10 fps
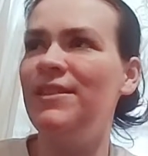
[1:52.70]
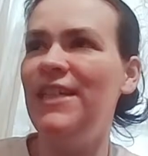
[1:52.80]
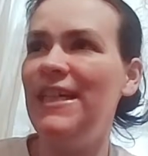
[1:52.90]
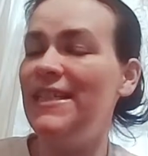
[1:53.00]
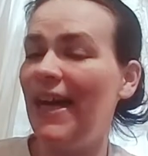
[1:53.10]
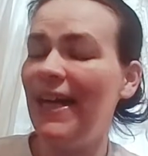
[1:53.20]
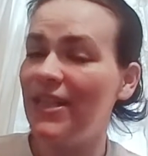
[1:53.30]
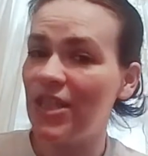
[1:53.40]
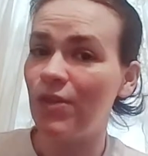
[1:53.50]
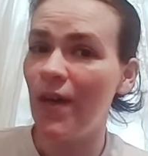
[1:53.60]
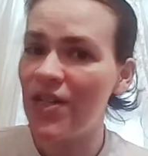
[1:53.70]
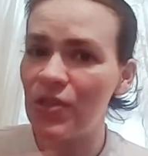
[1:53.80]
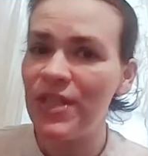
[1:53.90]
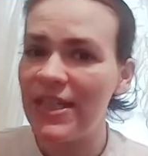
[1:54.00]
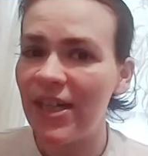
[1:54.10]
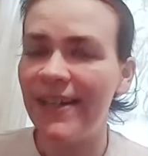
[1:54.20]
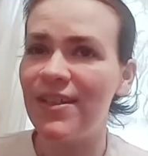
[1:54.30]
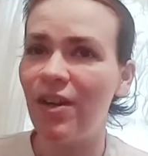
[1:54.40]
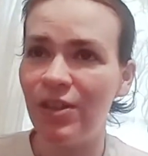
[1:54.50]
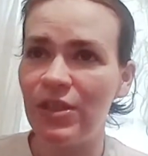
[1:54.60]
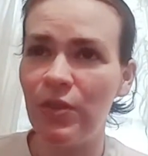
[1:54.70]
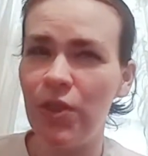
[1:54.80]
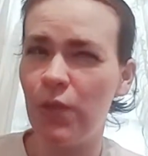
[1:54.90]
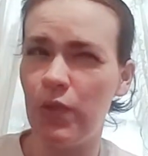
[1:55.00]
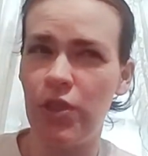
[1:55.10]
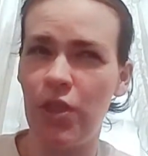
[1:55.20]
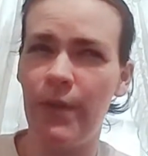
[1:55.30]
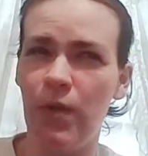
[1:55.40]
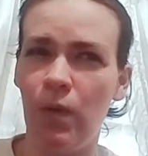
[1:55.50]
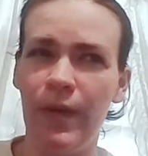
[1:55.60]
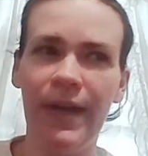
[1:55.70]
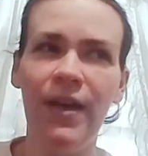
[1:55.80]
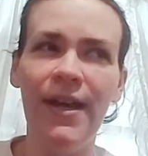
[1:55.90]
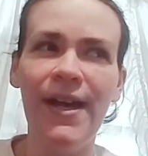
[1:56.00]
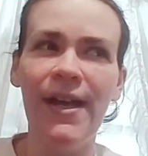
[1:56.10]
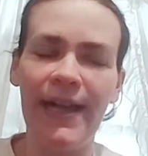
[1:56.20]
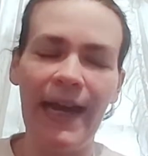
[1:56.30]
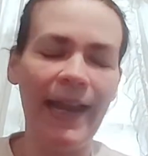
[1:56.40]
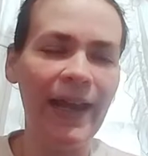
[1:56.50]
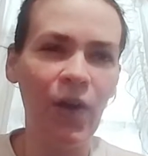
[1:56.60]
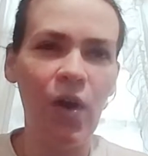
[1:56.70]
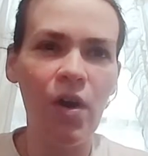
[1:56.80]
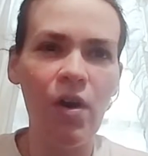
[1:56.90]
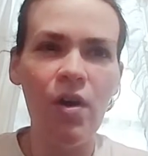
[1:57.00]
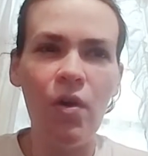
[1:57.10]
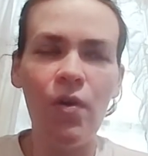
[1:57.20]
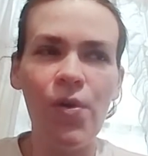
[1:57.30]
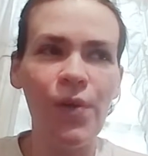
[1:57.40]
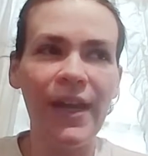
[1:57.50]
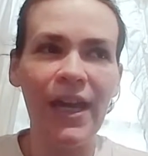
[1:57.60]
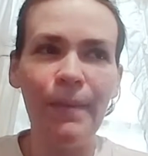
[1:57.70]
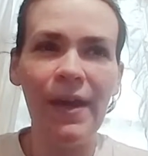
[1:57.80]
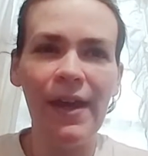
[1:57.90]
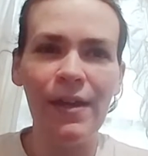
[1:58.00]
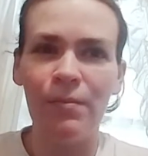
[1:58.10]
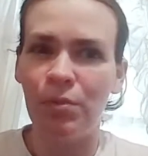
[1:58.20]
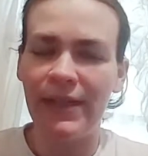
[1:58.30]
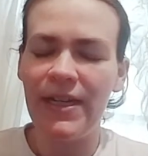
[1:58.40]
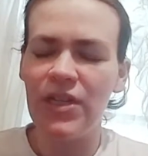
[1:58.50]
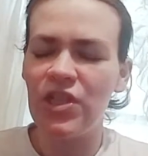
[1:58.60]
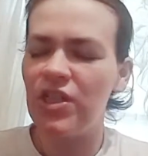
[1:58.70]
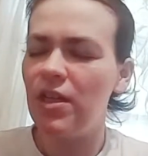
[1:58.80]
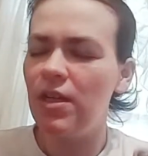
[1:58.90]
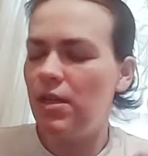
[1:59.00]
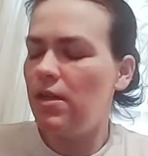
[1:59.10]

on Teen Titans, the original Teen Titans cartoon, she was just so annoying. Kind of like Orihime and Bleach.